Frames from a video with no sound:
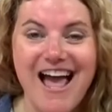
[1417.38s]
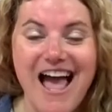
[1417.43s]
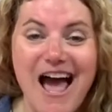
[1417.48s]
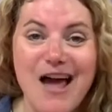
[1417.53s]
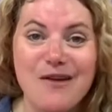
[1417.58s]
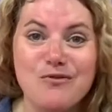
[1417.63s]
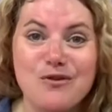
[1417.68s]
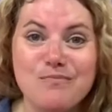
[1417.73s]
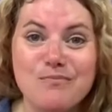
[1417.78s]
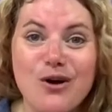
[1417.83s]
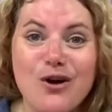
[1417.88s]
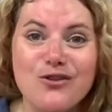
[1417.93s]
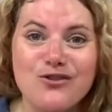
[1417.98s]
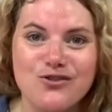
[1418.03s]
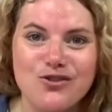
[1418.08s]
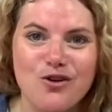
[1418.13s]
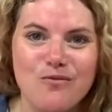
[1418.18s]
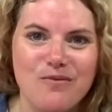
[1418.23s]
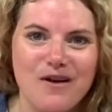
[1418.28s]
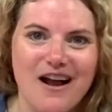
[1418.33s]
and we're both
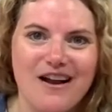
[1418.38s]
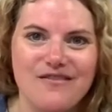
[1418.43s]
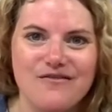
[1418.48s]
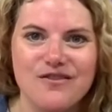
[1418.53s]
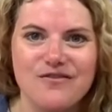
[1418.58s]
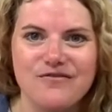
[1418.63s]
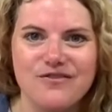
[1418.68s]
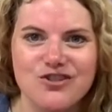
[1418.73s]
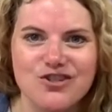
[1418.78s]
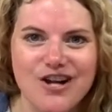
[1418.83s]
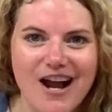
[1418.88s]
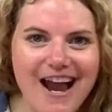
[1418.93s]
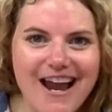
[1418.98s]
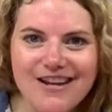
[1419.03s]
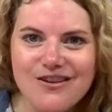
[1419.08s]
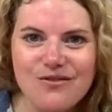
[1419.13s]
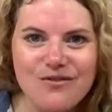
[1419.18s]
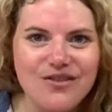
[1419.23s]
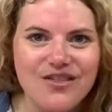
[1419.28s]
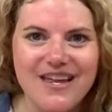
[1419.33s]
so proud of you for
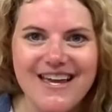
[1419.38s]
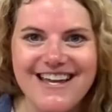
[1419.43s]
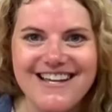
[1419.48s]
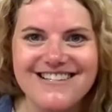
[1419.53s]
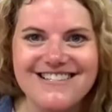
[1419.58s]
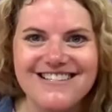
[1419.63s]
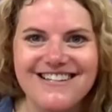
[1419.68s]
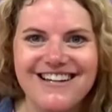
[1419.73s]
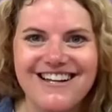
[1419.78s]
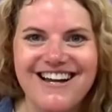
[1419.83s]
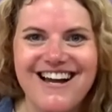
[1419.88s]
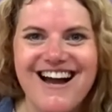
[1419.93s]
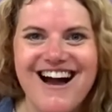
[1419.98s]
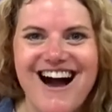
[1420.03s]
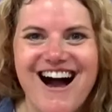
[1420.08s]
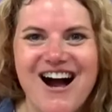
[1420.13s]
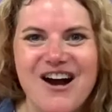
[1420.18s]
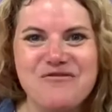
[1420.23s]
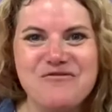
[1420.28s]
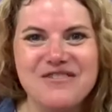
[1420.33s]
trying new things,
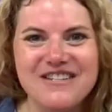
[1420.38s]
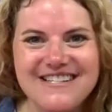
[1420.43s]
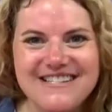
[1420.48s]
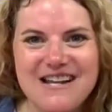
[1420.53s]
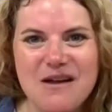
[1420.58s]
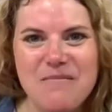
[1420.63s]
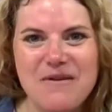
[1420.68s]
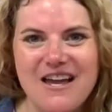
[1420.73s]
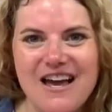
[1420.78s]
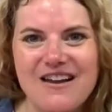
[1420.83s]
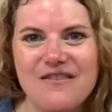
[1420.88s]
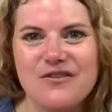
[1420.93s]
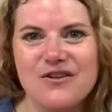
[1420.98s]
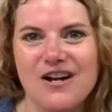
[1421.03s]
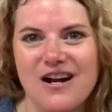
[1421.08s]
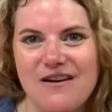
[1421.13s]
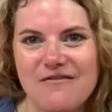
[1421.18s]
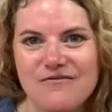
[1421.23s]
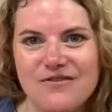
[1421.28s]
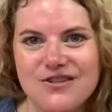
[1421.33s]
really stepping out of your
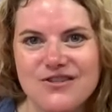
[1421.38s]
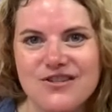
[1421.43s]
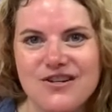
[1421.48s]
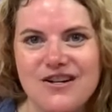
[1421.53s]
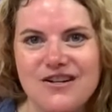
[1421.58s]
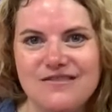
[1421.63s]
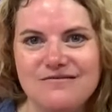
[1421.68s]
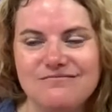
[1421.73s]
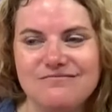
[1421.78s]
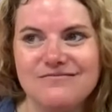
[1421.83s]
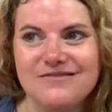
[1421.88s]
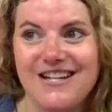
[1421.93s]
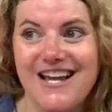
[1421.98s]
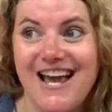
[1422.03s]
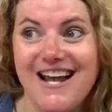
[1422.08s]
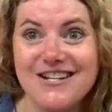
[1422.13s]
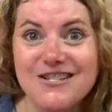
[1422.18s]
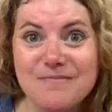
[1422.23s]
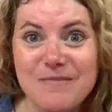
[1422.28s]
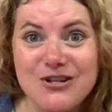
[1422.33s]
comfort zone,
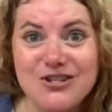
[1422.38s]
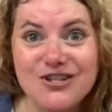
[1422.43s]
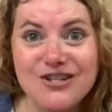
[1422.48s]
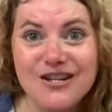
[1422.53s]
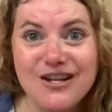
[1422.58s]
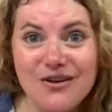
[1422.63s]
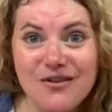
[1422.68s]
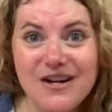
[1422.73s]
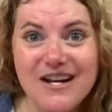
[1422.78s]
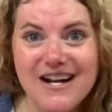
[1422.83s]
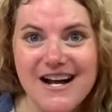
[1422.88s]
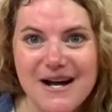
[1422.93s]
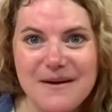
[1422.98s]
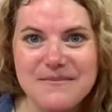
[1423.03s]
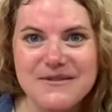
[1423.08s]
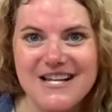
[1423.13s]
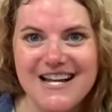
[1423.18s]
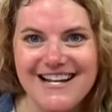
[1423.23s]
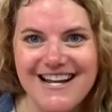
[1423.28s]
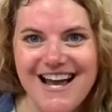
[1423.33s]
and especially going
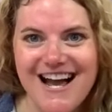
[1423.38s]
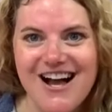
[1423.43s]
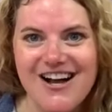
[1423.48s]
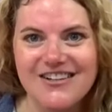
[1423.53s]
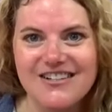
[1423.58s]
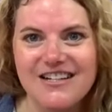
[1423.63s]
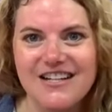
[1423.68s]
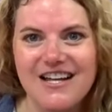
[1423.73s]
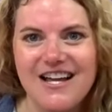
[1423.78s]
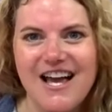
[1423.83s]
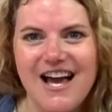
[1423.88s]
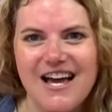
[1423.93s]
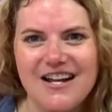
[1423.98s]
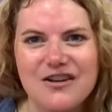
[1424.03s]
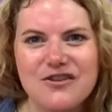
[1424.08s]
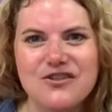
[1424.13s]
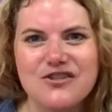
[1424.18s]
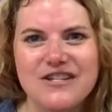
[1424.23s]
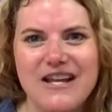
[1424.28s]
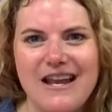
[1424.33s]
upside down and
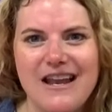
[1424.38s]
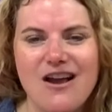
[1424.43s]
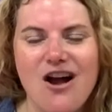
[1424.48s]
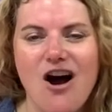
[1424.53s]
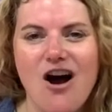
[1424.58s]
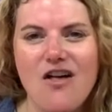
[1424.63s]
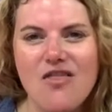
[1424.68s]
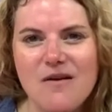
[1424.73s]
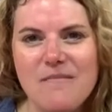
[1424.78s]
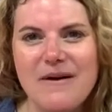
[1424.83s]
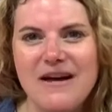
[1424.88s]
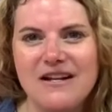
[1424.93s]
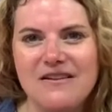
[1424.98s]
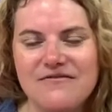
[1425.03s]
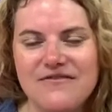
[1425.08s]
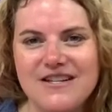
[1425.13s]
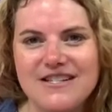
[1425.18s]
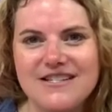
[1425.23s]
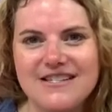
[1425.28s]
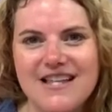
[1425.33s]
understanding all the
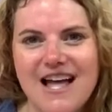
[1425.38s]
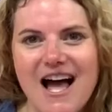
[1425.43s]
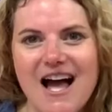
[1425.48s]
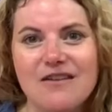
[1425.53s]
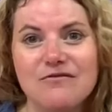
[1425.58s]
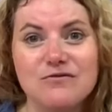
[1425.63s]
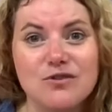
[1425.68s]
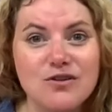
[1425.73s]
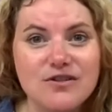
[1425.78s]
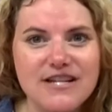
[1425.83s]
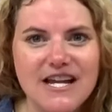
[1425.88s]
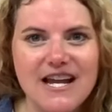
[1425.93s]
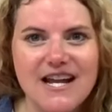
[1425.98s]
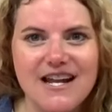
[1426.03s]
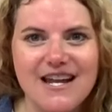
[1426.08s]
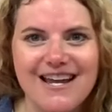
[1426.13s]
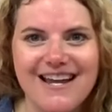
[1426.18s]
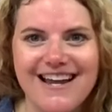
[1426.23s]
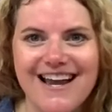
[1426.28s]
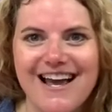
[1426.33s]
benefits that
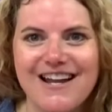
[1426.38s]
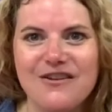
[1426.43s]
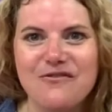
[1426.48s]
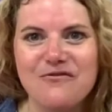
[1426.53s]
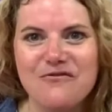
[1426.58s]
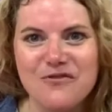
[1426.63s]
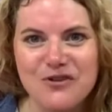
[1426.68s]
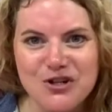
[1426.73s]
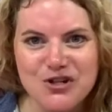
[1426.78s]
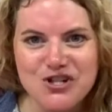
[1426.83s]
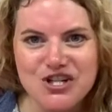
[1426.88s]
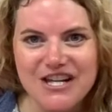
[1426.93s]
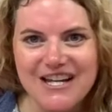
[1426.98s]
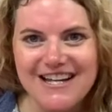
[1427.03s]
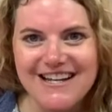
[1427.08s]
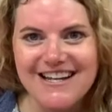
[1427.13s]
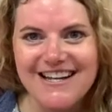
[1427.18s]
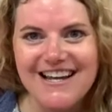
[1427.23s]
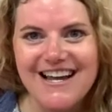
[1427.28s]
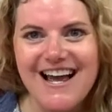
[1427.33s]
rotating and
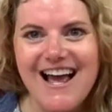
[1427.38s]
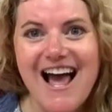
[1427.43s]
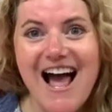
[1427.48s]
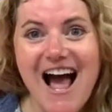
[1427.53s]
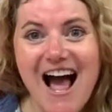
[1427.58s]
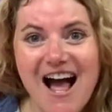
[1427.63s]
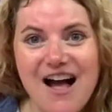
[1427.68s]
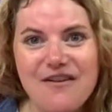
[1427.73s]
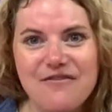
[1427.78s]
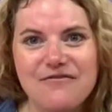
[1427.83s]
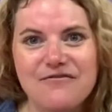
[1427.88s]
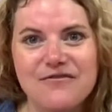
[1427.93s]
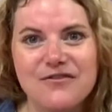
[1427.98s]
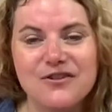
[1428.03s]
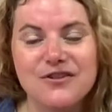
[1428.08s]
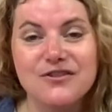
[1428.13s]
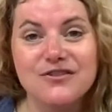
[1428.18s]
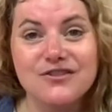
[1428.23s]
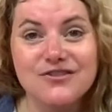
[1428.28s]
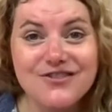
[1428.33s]
inversion have
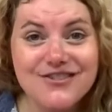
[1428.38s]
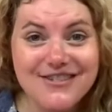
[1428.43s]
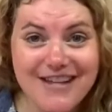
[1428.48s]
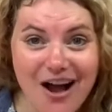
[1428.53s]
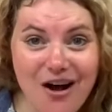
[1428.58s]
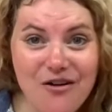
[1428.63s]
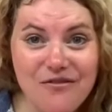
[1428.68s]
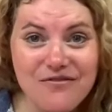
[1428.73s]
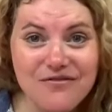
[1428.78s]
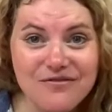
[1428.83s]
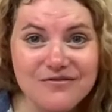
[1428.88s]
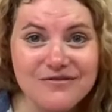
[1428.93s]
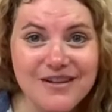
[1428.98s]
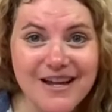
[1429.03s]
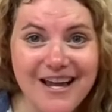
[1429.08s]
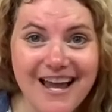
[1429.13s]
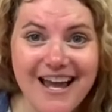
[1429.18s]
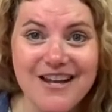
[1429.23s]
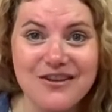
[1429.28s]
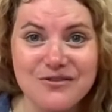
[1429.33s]
for yourself
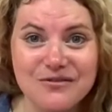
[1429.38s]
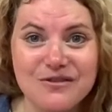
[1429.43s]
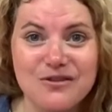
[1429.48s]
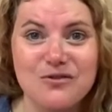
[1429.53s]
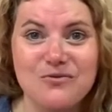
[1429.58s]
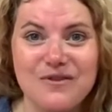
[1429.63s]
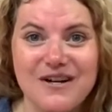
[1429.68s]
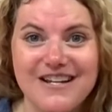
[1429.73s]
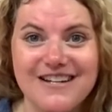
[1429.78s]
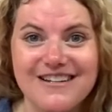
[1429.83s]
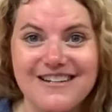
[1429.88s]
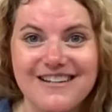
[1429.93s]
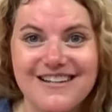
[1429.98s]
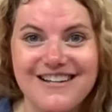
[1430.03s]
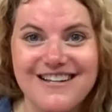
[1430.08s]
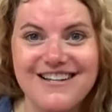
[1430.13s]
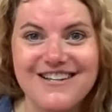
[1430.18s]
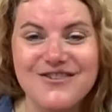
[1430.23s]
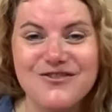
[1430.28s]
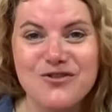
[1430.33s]
and your little one.
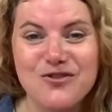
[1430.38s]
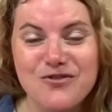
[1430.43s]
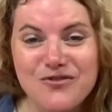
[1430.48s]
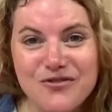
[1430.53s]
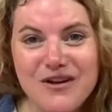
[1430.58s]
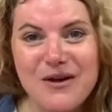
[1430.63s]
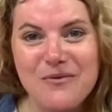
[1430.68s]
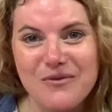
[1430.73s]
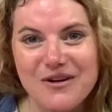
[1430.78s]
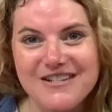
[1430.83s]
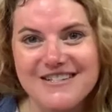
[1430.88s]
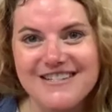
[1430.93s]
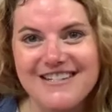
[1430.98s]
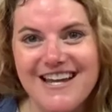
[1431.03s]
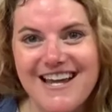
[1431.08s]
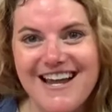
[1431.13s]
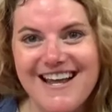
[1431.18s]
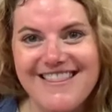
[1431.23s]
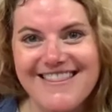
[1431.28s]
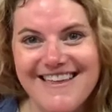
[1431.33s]
So great work
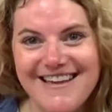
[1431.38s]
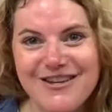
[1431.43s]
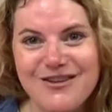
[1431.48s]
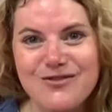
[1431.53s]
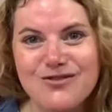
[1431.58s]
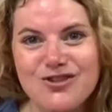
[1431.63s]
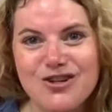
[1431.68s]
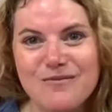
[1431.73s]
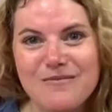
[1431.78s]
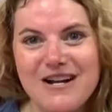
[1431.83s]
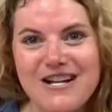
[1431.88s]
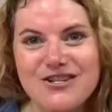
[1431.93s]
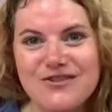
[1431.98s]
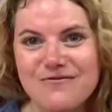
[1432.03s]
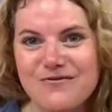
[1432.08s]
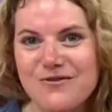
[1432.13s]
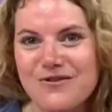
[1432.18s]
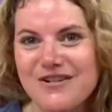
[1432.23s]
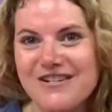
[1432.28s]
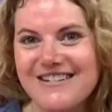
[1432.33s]
today, and thank you so much
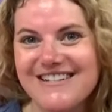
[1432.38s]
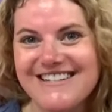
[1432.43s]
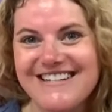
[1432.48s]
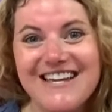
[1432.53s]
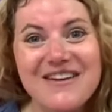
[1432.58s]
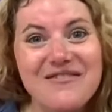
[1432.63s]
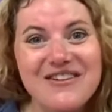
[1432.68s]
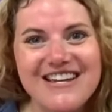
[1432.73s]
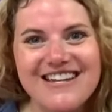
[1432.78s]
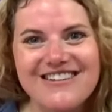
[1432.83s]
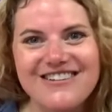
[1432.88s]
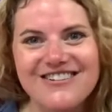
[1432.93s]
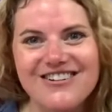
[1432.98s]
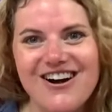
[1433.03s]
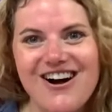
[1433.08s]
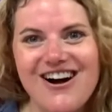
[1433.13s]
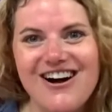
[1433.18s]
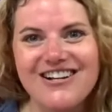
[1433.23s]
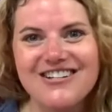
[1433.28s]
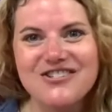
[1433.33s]
for giving it your
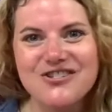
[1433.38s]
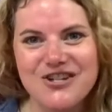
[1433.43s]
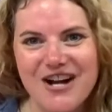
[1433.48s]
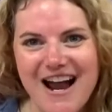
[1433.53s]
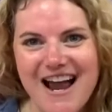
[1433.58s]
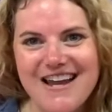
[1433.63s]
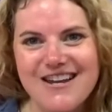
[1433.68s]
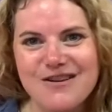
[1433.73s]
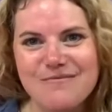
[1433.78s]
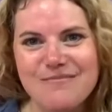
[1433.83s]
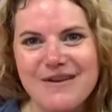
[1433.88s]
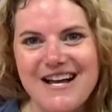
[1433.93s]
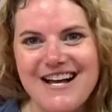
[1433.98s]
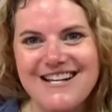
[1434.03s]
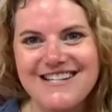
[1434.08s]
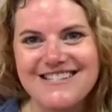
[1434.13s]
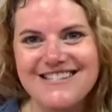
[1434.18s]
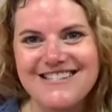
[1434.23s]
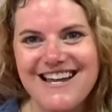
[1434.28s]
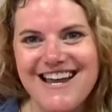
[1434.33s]
all, trying your
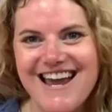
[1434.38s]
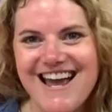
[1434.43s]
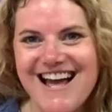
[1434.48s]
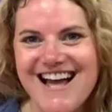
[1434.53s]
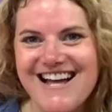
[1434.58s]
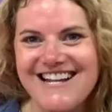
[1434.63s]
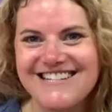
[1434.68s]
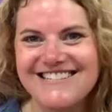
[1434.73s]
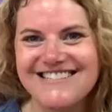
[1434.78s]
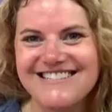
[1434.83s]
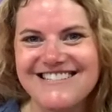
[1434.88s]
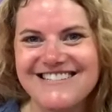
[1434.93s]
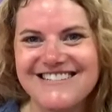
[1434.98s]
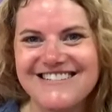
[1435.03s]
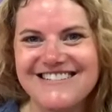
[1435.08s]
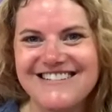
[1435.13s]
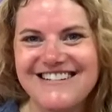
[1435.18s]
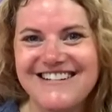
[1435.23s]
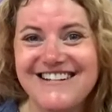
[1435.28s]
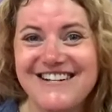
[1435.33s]
best, and
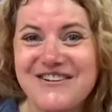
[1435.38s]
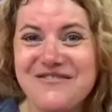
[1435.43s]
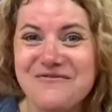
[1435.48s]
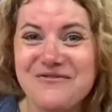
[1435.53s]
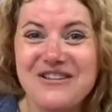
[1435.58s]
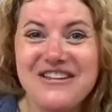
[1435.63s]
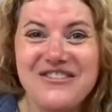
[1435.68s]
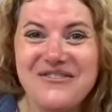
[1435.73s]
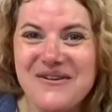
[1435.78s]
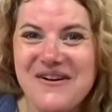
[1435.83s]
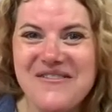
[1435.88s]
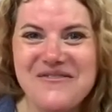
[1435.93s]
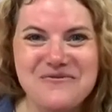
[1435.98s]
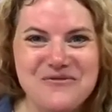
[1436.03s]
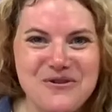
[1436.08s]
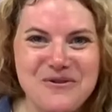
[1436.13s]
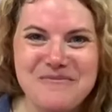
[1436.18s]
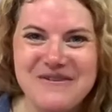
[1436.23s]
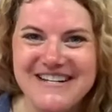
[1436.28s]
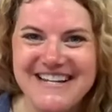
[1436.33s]
really throwing the
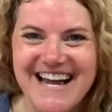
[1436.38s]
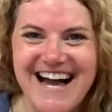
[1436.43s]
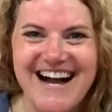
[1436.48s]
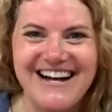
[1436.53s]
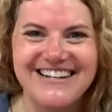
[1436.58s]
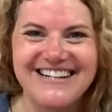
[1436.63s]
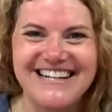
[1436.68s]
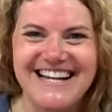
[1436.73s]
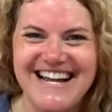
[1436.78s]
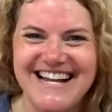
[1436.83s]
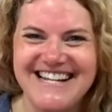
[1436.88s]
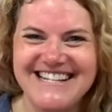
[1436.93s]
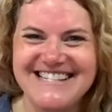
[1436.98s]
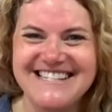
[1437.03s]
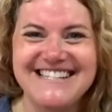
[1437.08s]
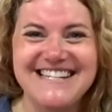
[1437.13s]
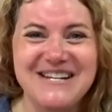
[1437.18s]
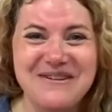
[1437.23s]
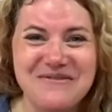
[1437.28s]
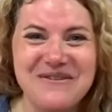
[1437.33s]
rule book out and
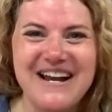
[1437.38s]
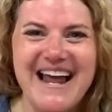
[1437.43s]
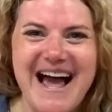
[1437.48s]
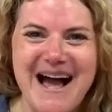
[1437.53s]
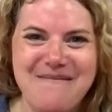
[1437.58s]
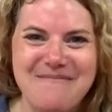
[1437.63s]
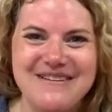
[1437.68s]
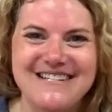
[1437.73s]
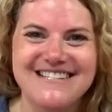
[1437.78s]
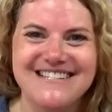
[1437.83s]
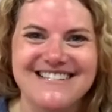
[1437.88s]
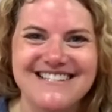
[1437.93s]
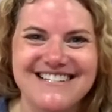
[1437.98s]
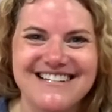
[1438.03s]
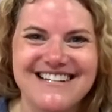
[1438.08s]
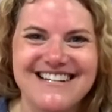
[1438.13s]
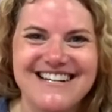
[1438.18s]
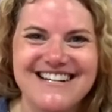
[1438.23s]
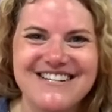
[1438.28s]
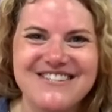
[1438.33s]
seeing what happens.
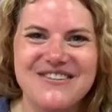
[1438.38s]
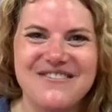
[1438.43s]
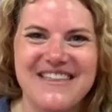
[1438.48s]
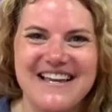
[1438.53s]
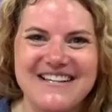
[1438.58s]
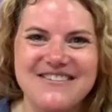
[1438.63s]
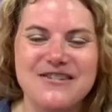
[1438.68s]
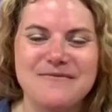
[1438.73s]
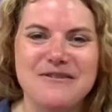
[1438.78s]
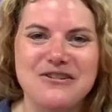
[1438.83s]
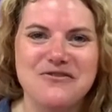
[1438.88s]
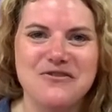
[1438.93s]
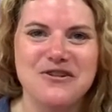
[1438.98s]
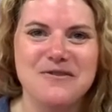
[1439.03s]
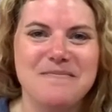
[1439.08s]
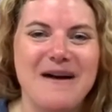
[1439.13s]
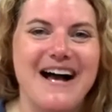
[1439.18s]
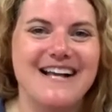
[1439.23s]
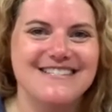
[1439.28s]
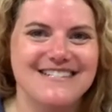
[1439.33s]
So thanks so much for
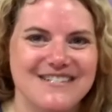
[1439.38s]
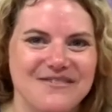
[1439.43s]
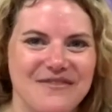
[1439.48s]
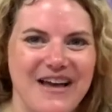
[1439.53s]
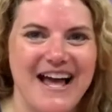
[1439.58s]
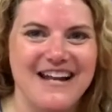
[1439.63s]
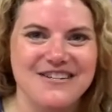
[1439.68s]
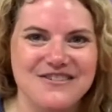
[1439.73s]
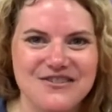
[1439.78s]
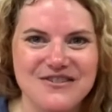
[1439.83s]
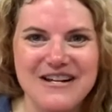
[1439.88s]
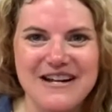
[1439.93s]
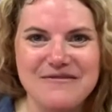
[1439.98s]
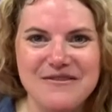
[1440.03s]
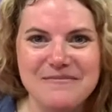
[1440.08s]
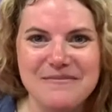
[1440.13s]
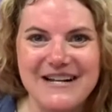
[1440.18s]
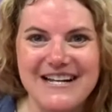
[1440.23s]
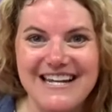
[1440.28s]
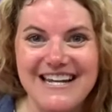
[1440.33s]
your positive attitude,
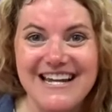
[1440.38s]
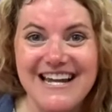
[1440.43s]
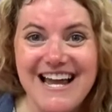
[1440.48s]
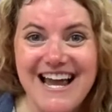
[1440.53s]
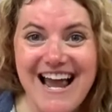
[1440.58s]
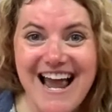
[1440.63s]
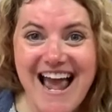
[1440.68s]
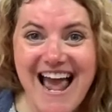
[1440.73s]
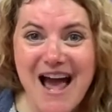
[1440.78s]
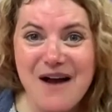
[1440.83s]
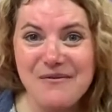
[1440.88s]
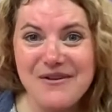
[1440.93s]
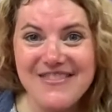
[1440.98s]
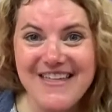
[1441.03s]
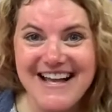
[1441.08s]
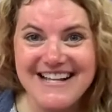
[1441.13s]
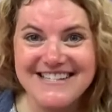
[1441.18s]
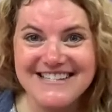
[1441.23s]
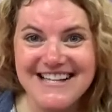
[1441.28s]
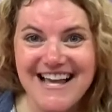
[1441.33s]
everybody. And with that